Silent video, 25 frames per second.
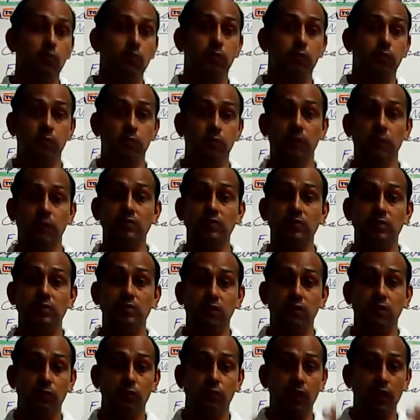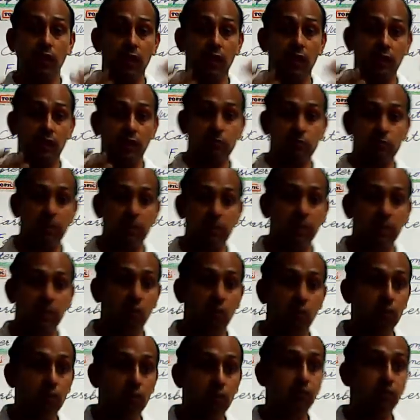It means we are explained
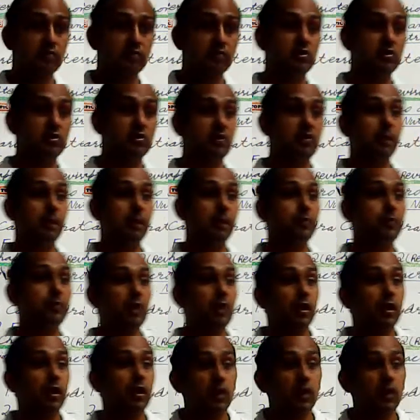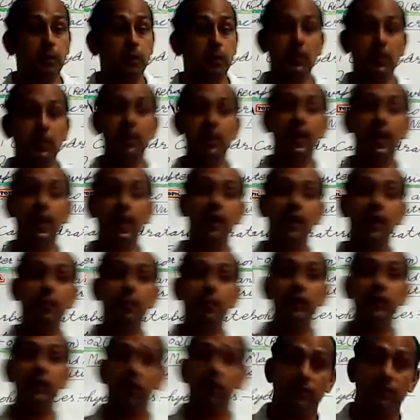all. First is the repair and
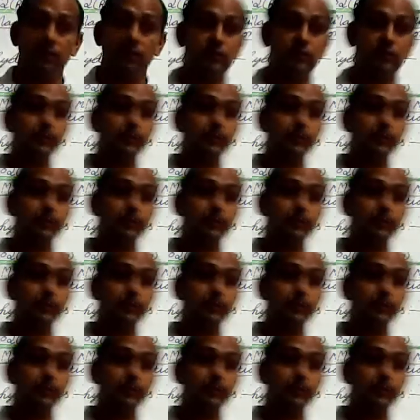maintenance.